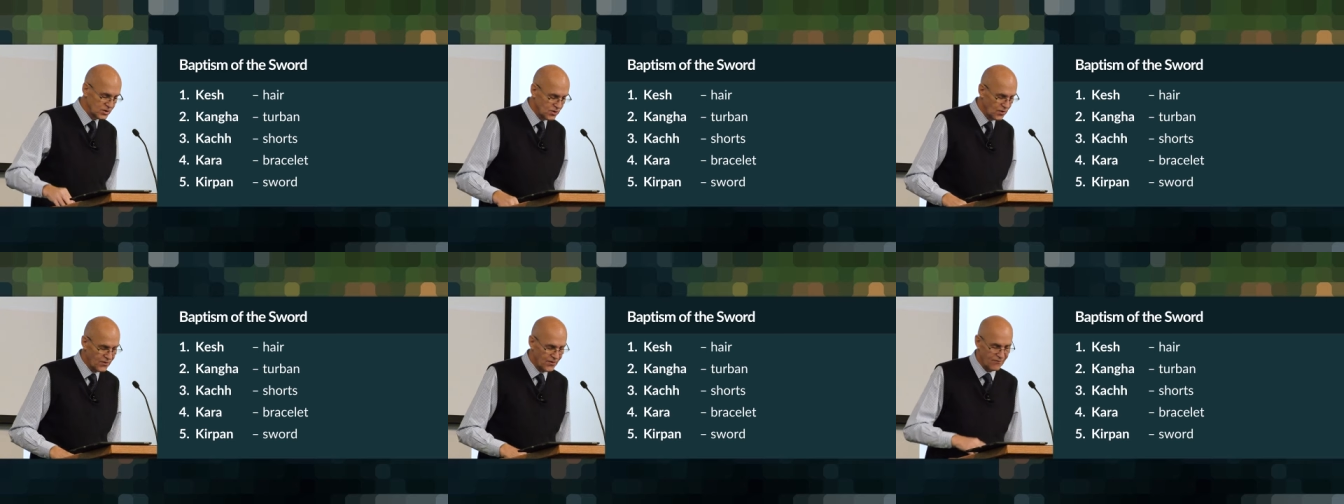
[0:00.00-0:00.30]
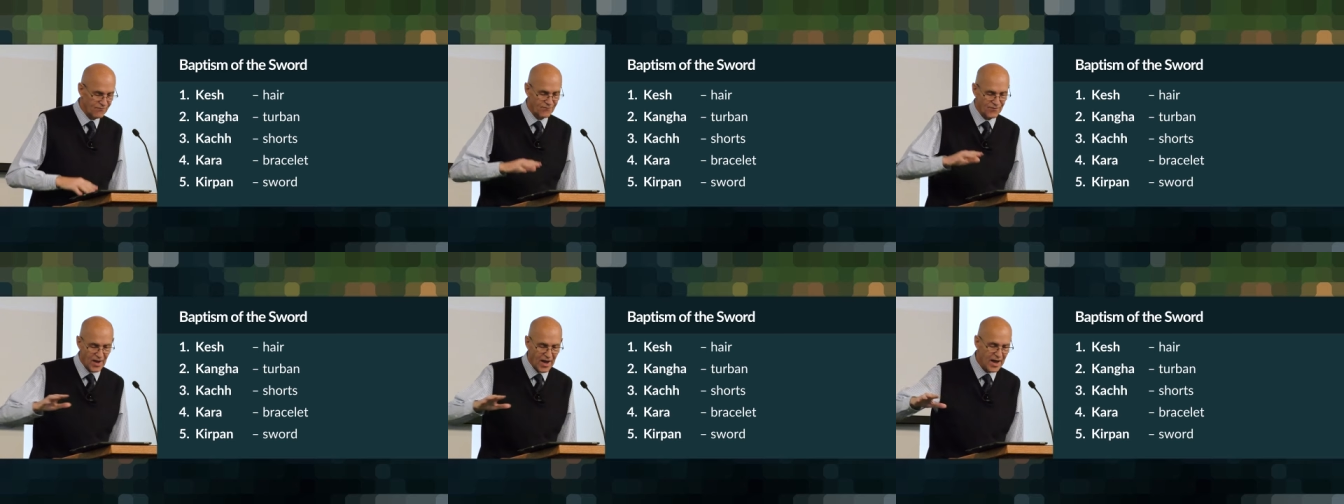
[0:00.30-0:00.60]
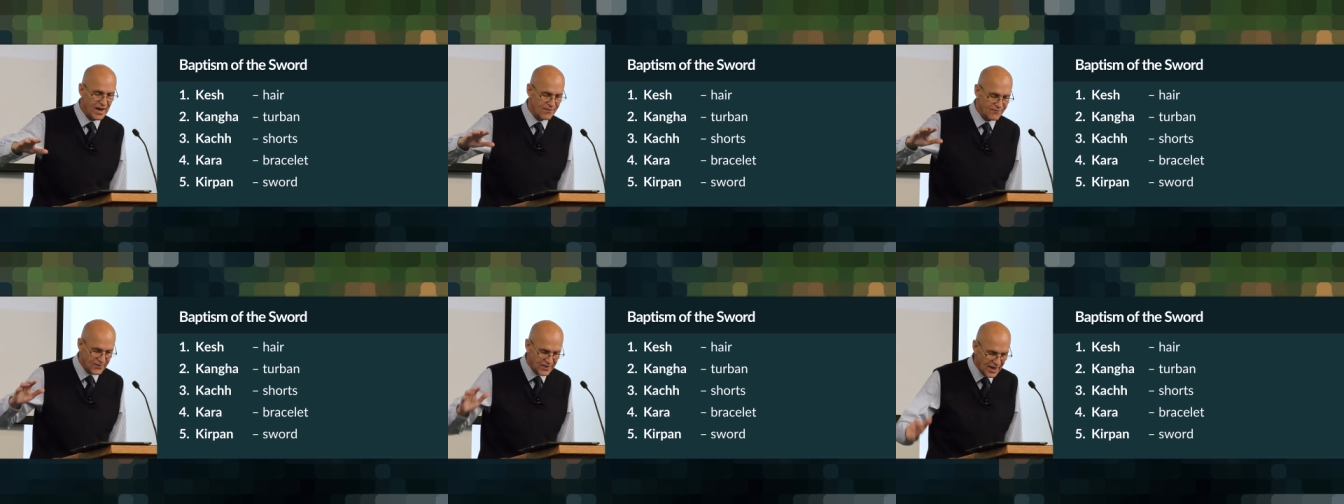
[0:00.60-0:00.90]
So the
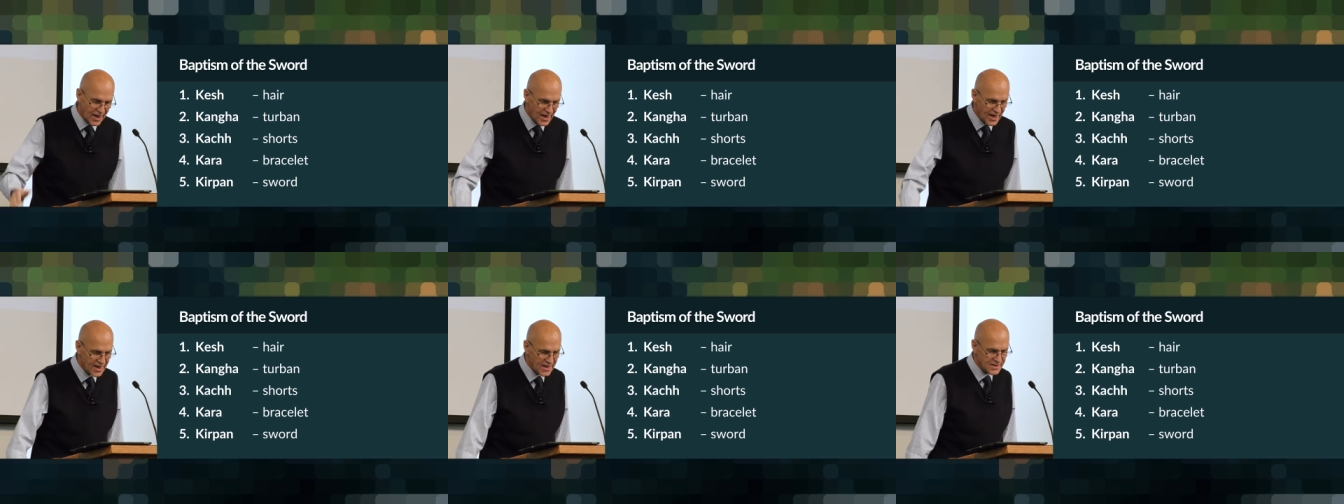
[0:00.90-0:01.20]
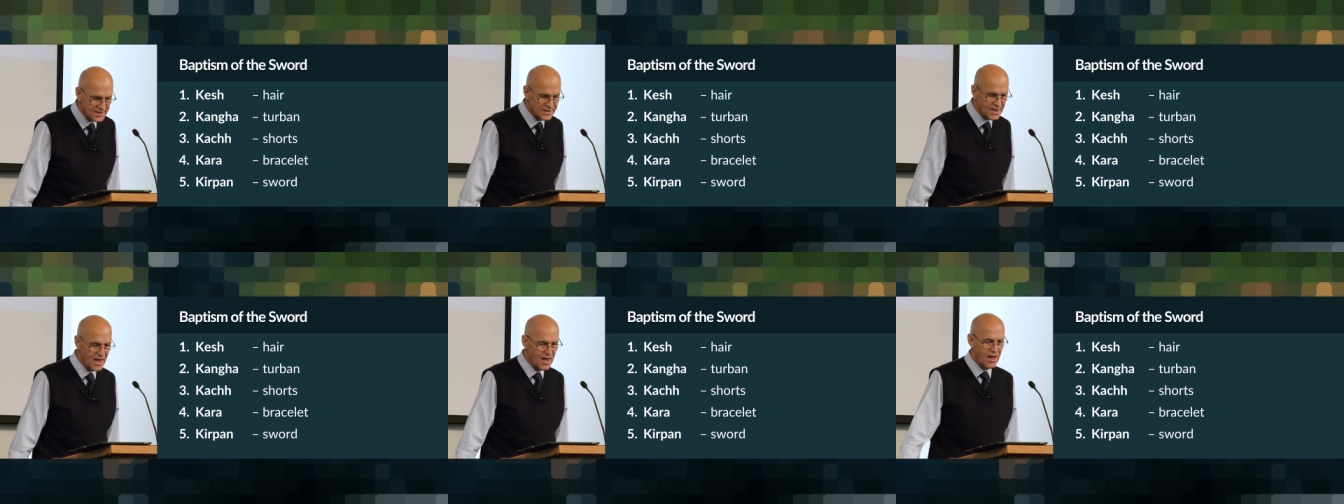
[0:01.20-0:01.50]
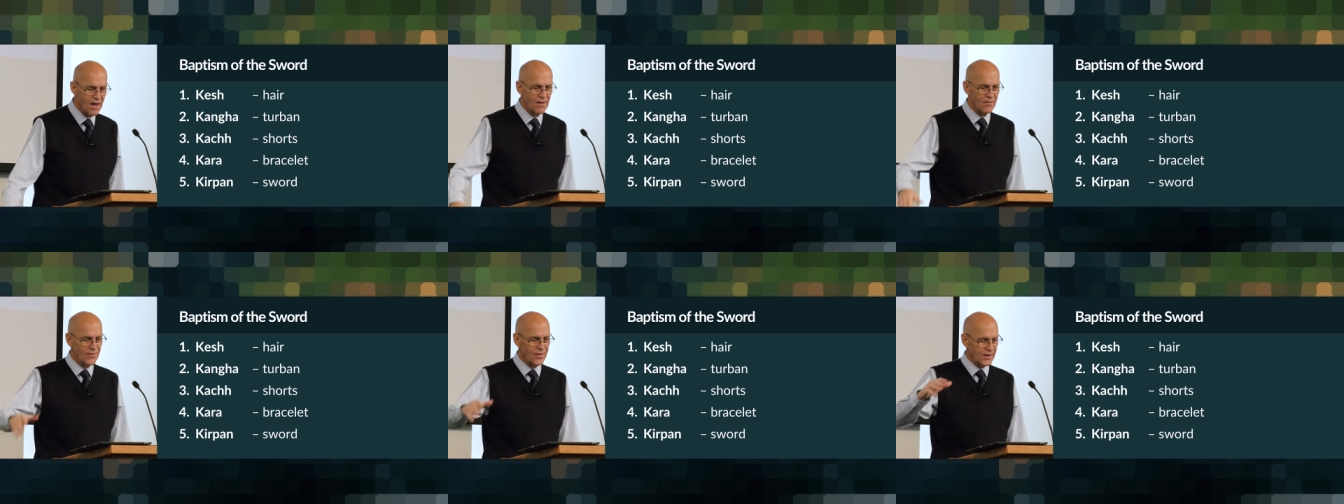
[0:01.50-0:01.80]
five Ks,
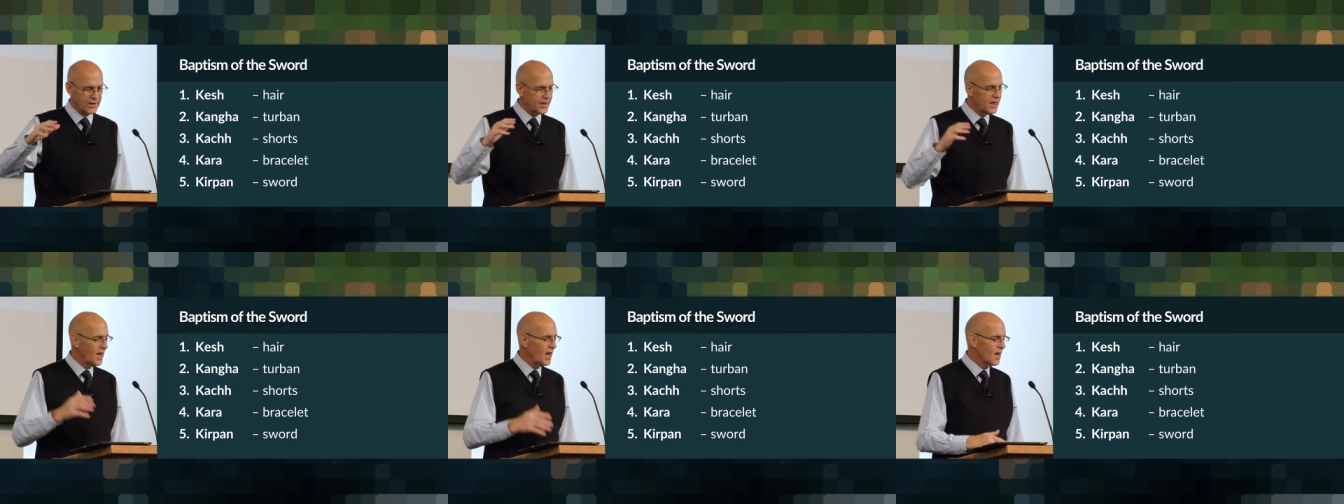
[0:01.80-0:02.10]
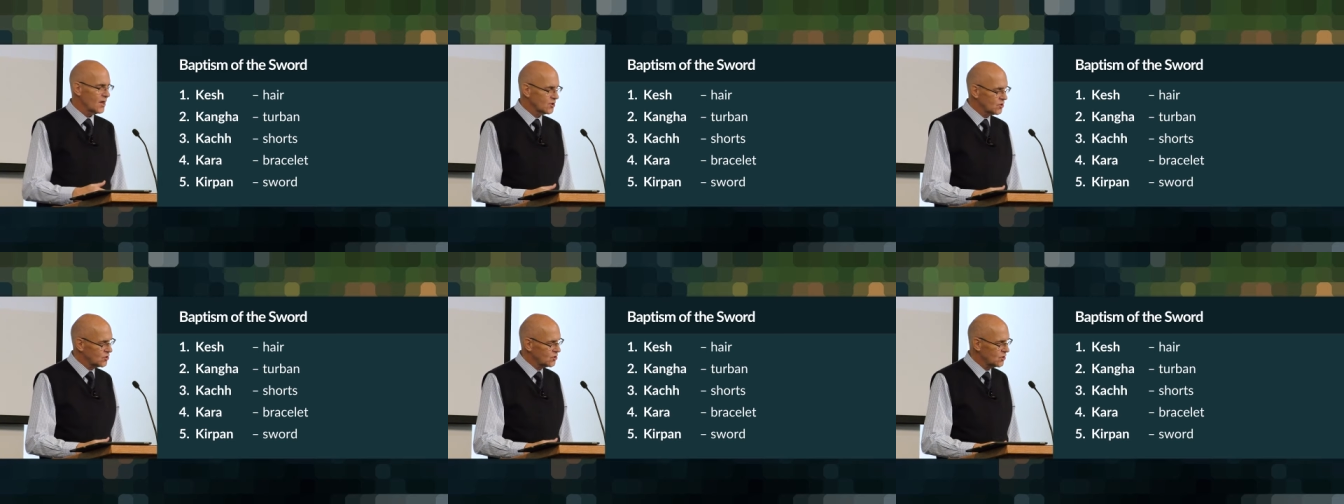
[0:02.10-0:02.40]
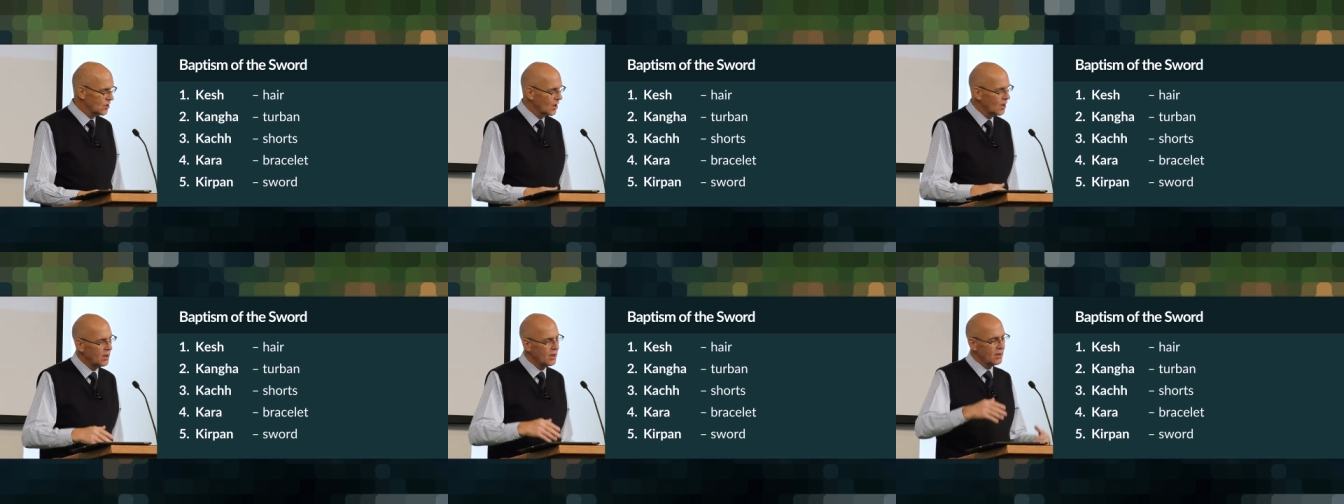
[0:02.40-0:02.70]
the kesh,